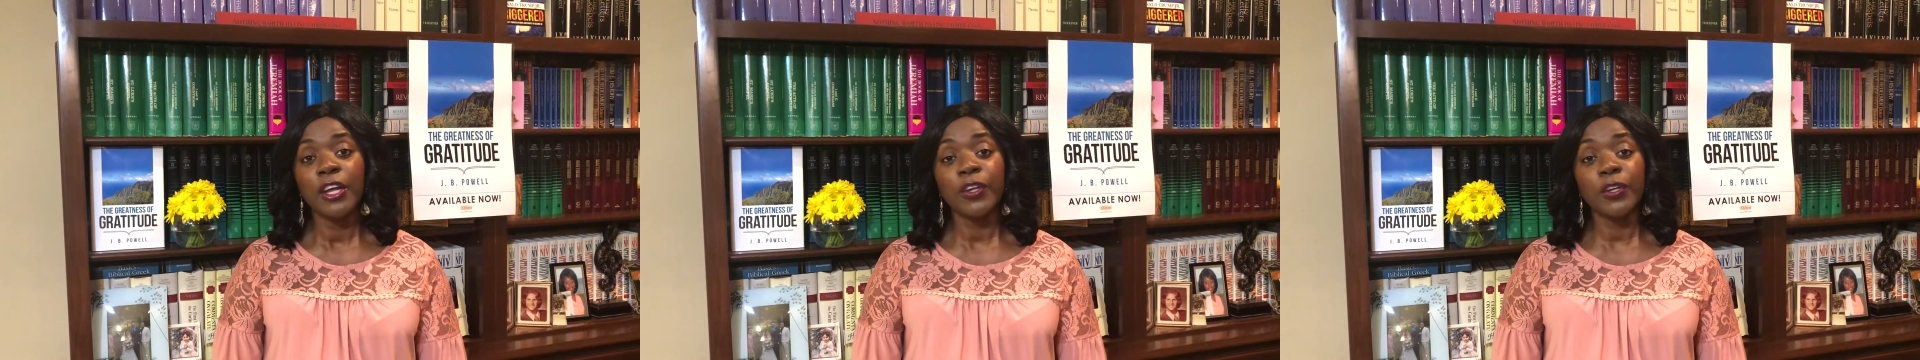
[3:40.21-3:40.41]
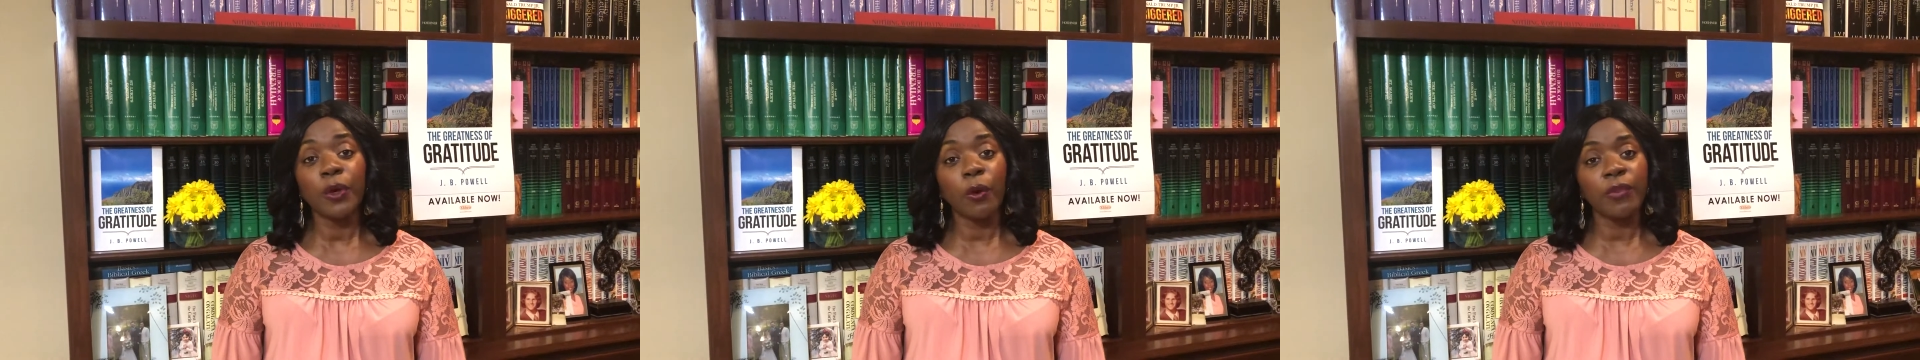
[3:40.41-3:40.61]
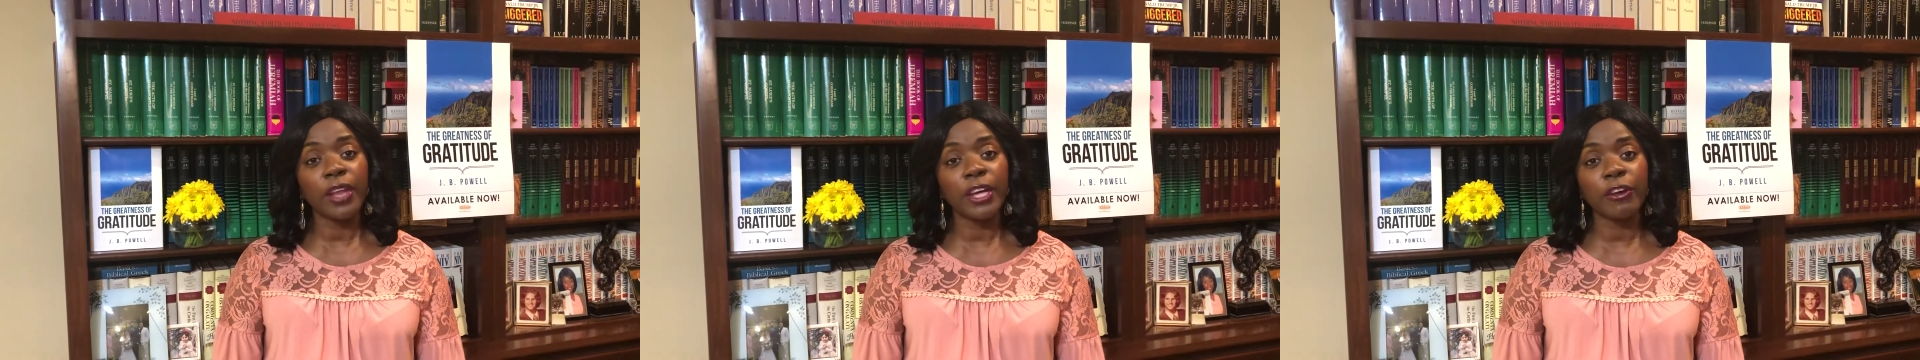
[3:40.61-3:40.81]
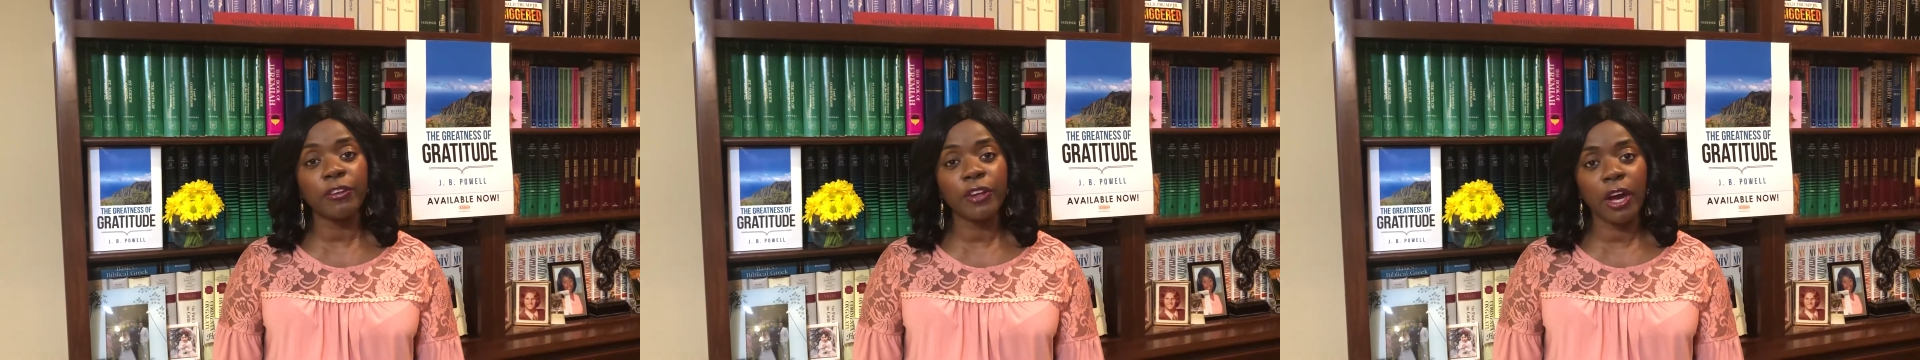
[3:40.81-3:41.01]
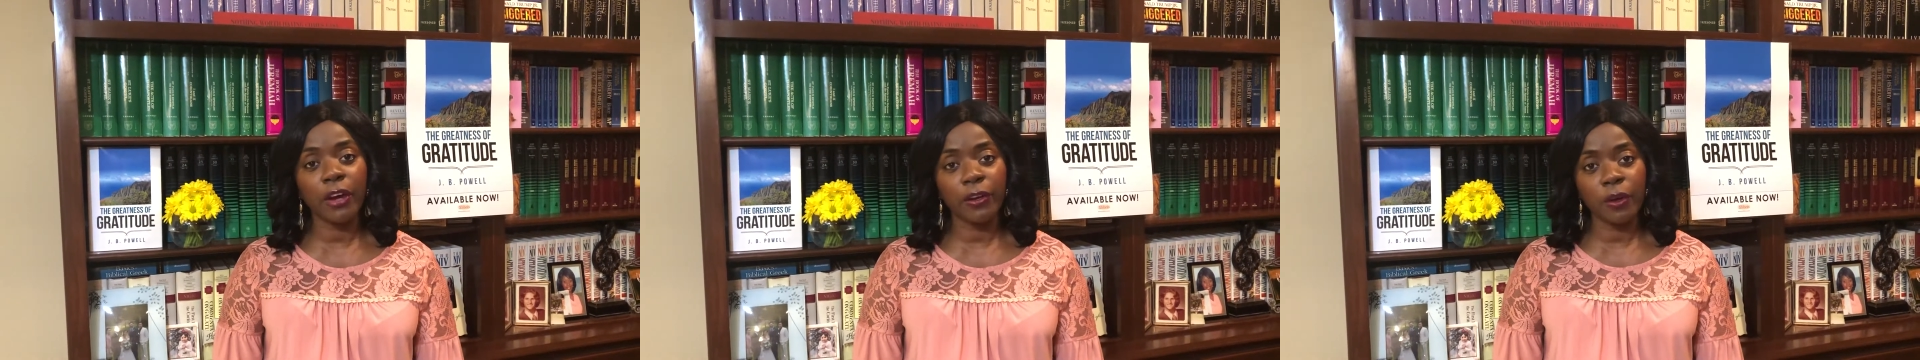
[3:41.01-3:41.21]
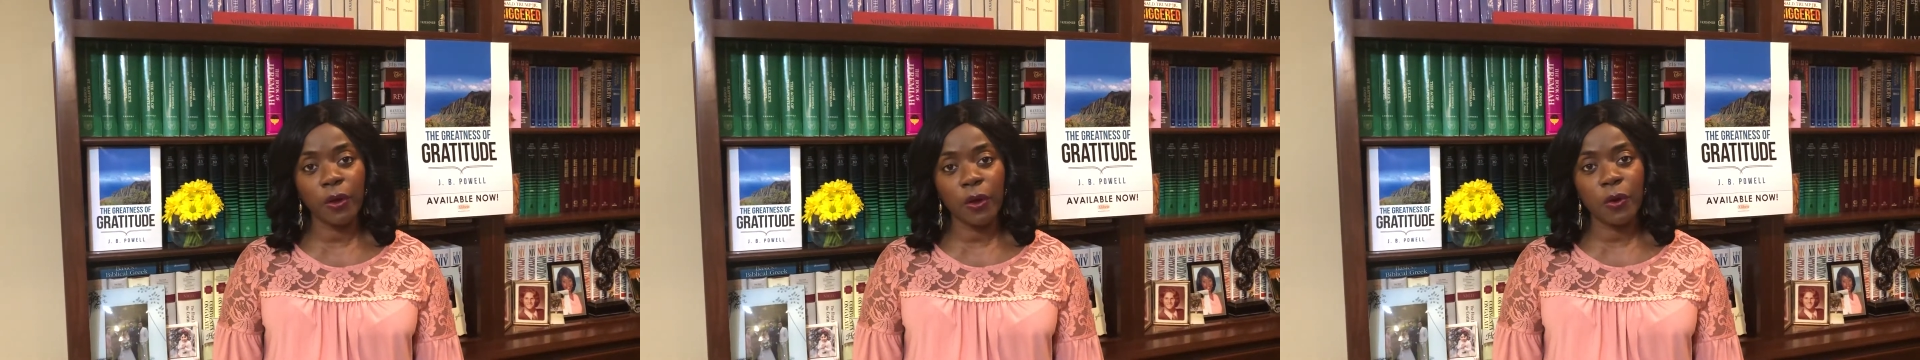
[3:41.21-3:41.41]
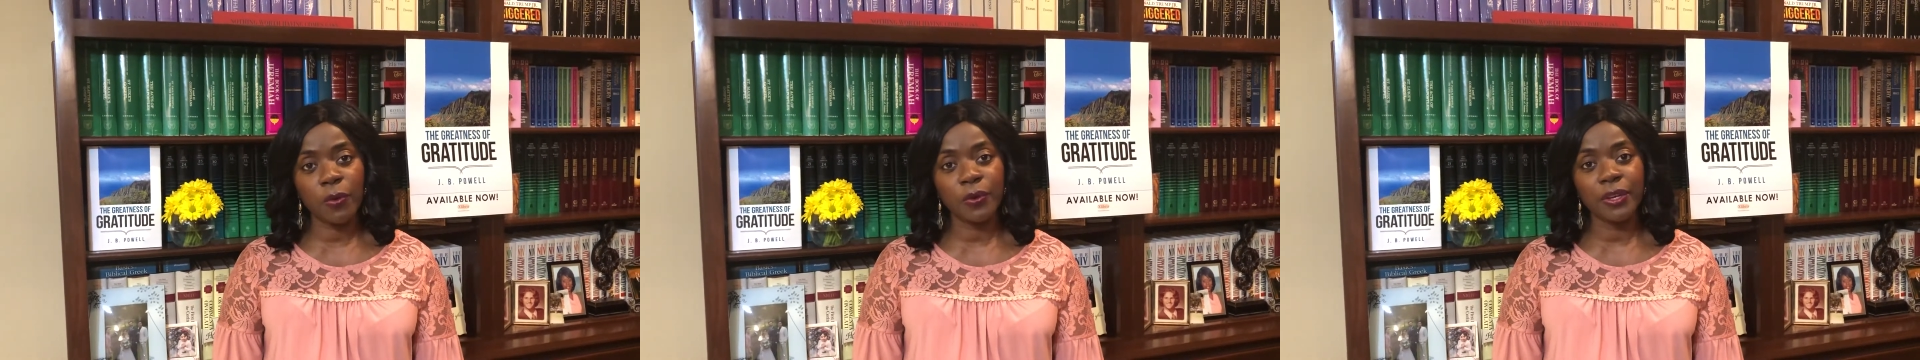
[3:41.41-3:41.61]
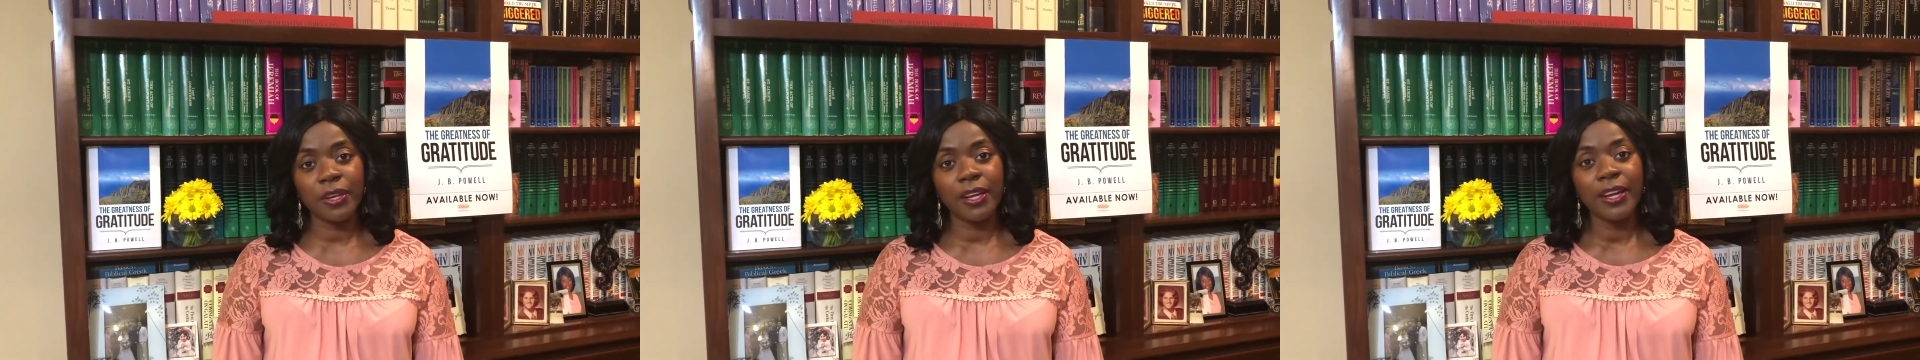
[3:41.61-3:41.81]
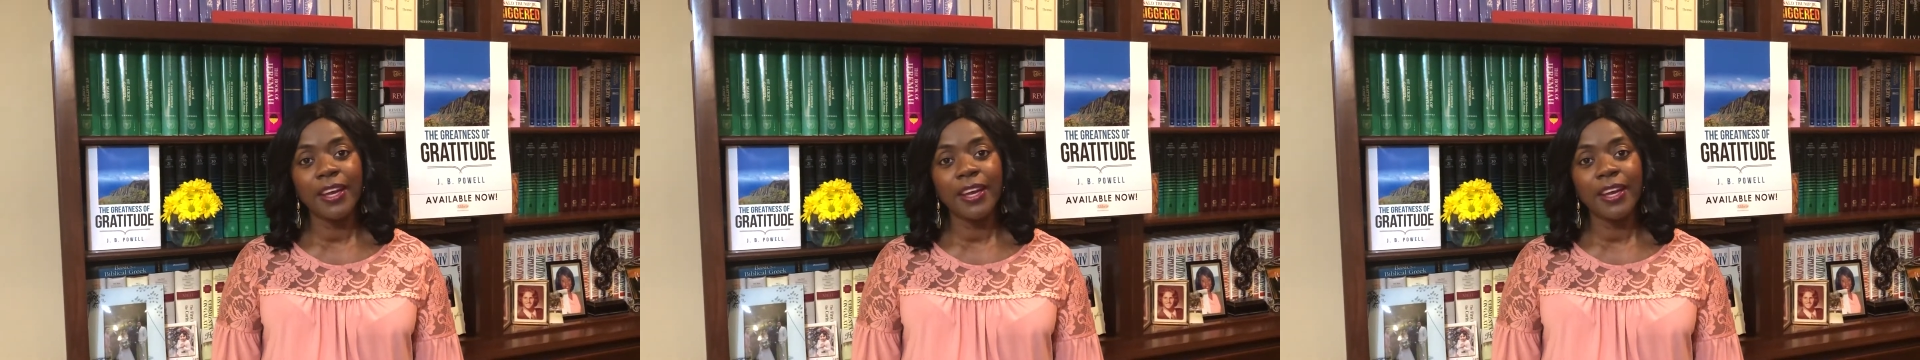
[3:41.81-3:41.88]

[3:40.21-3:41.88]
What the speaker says: "Know that you're not alone.